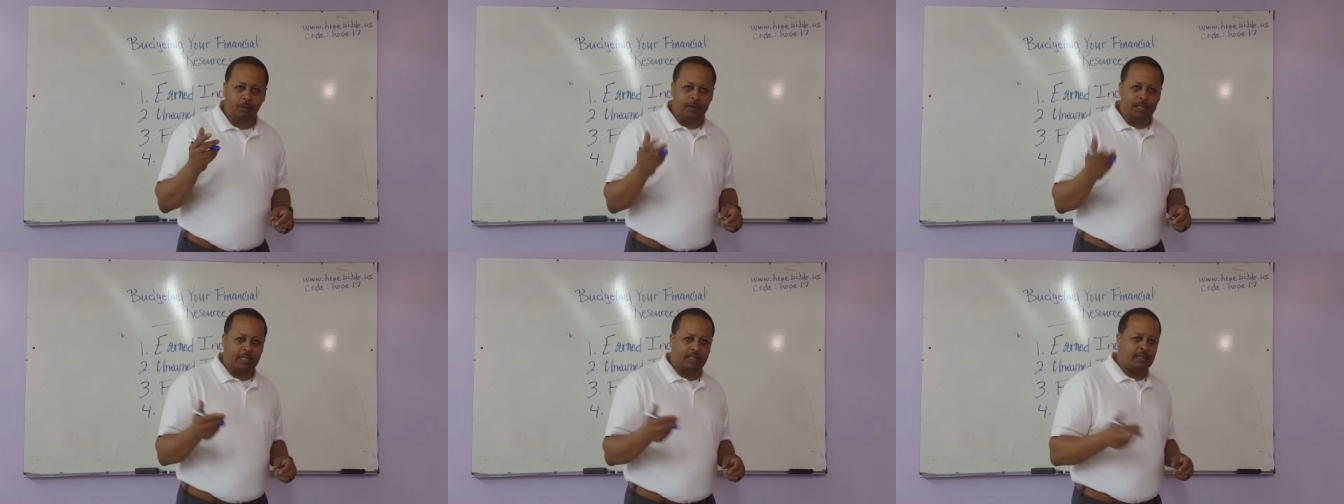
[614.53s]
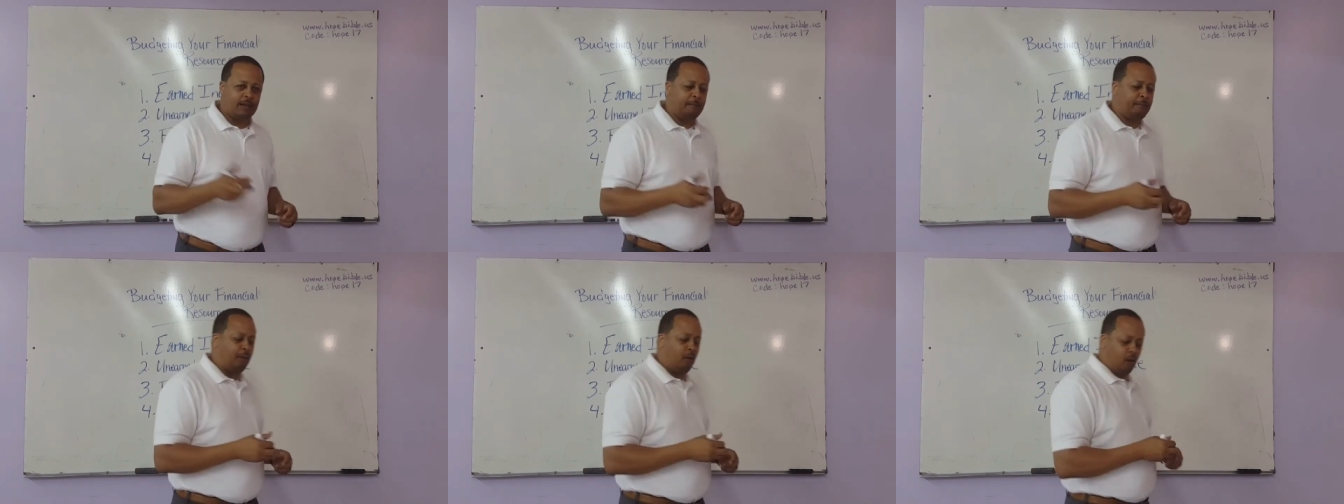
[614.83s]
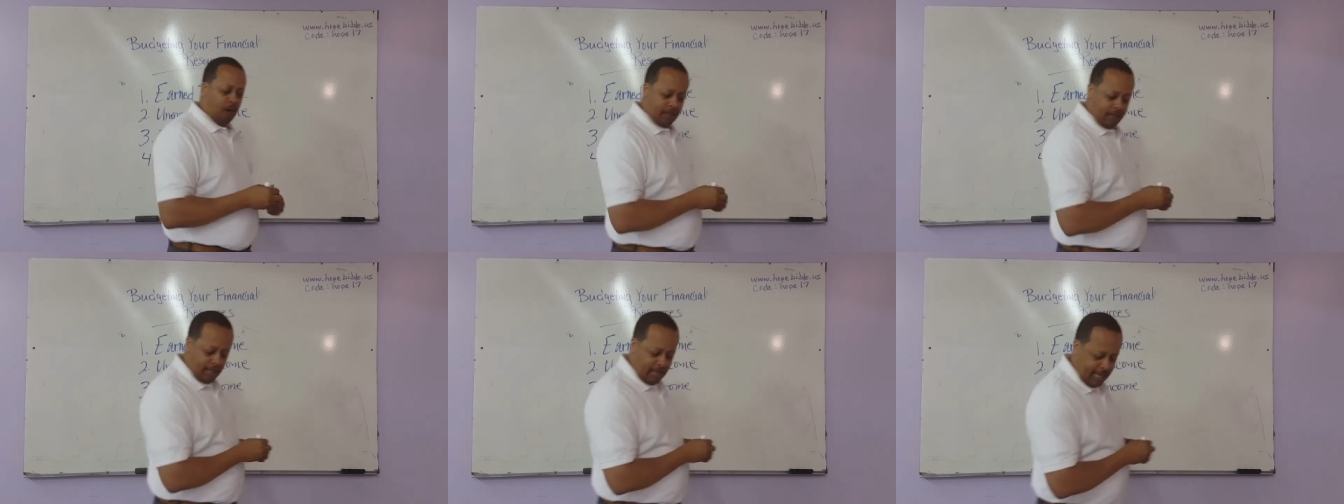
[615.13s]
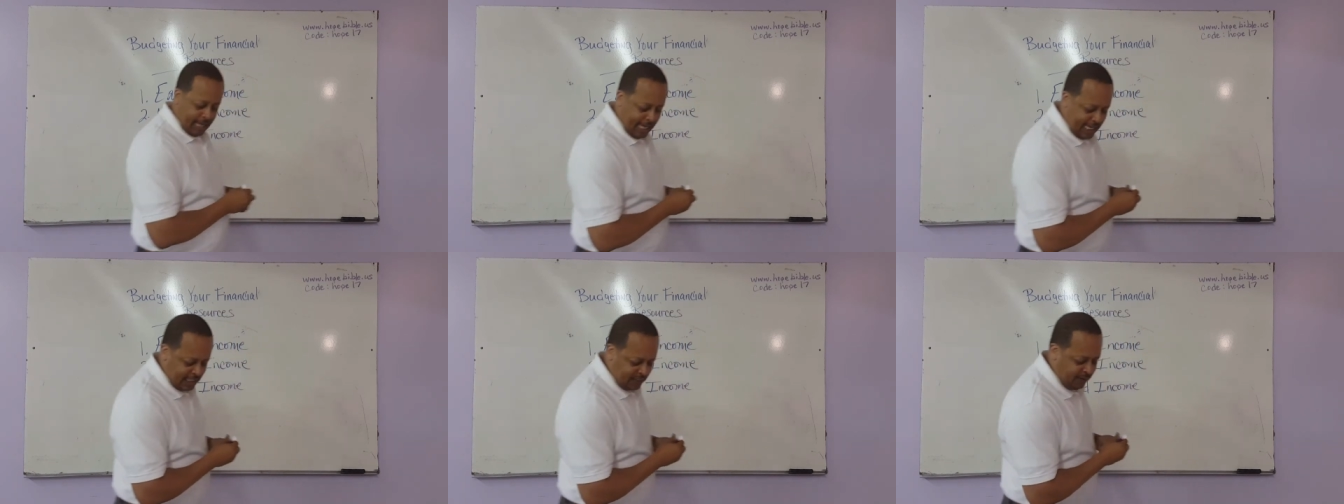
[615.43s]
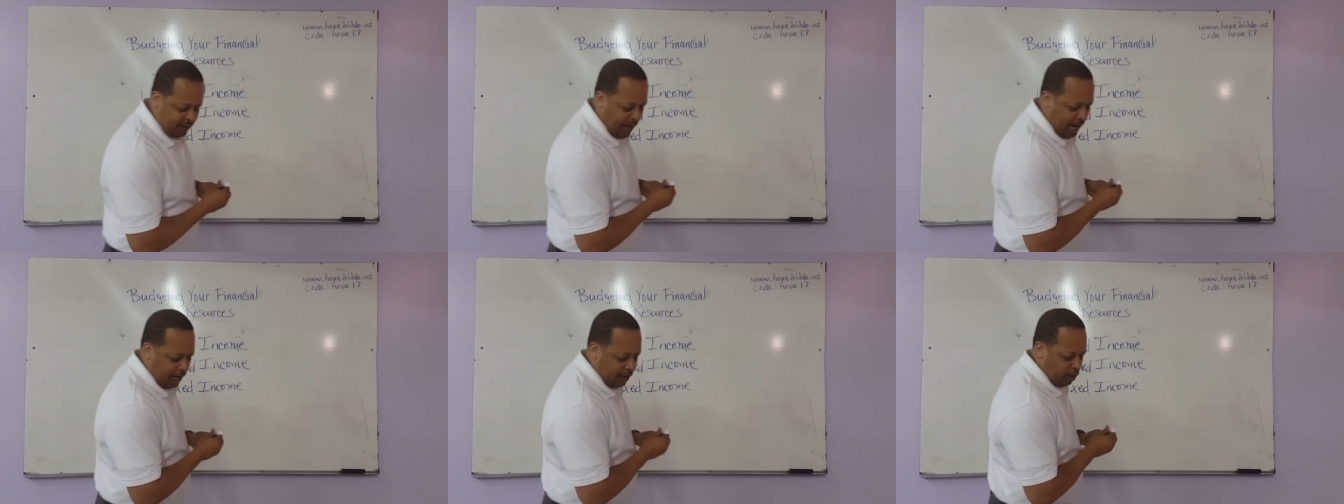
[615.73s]
which is important, is
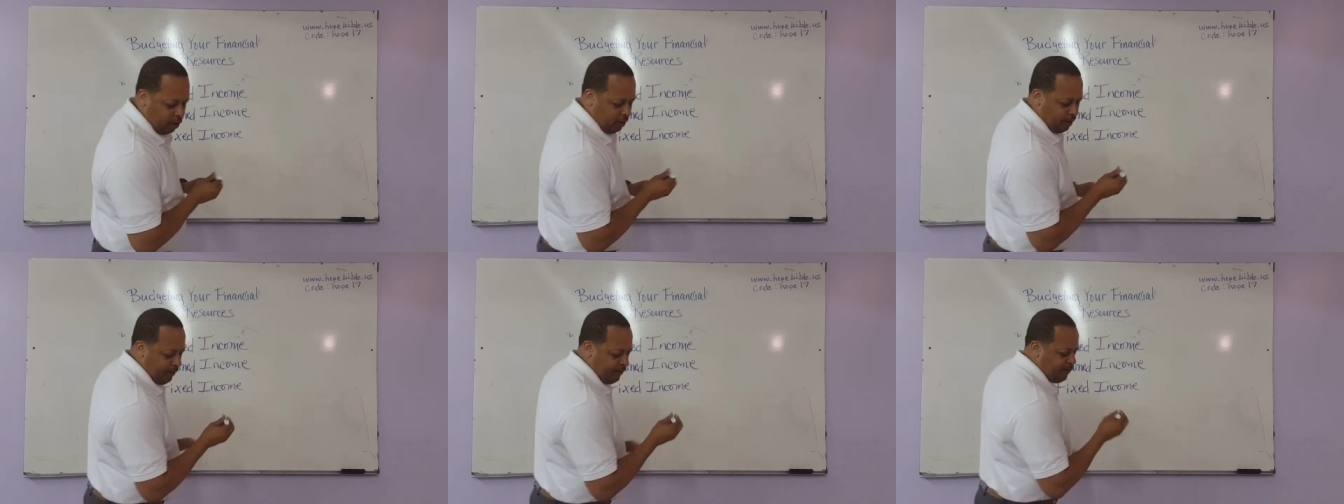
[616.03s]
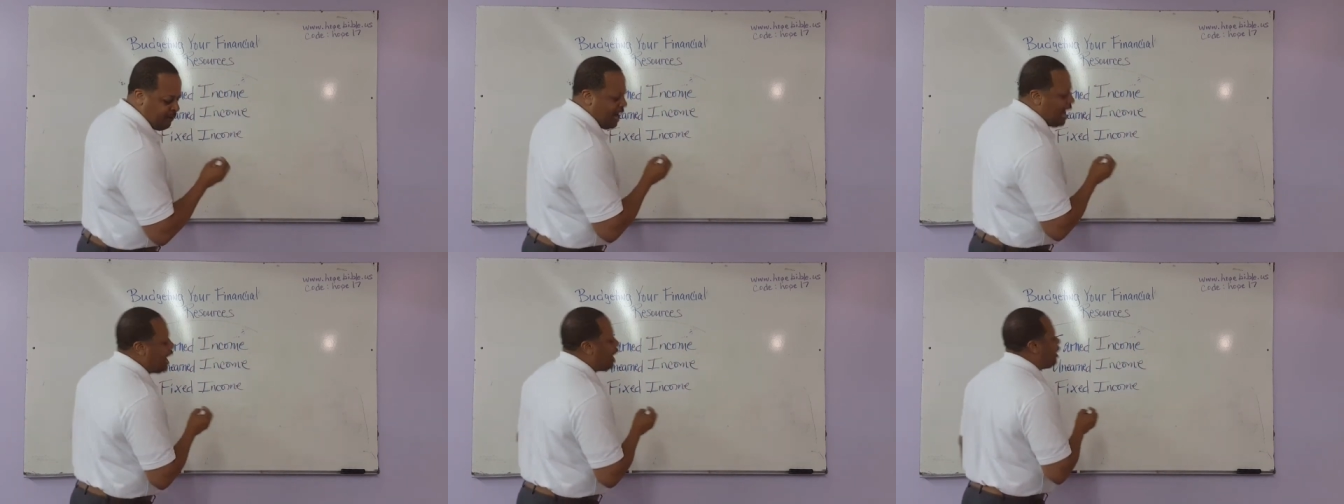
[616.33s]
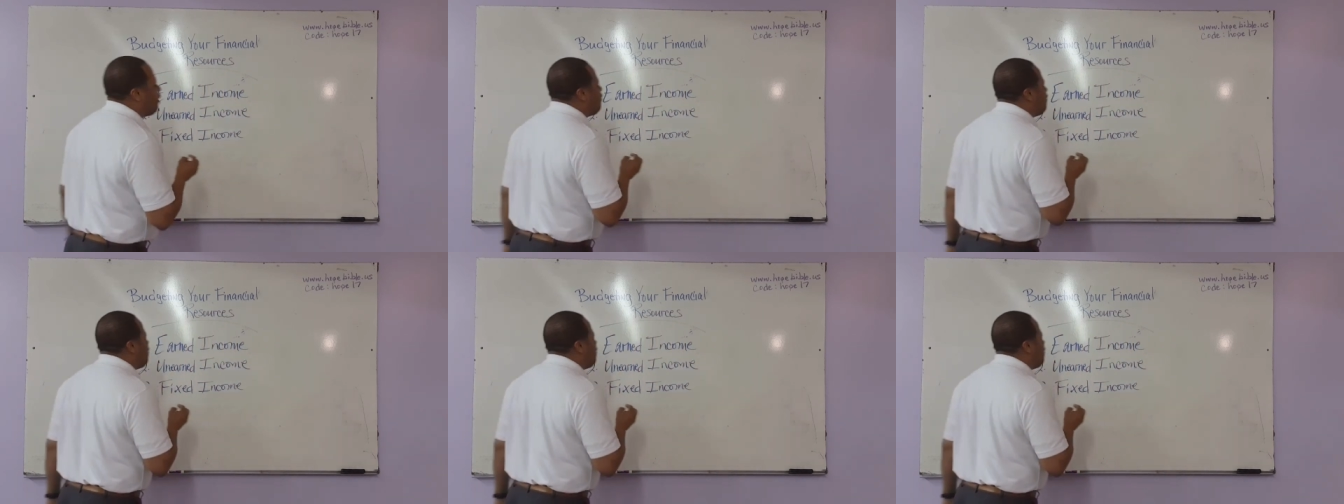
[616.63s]
valu- va-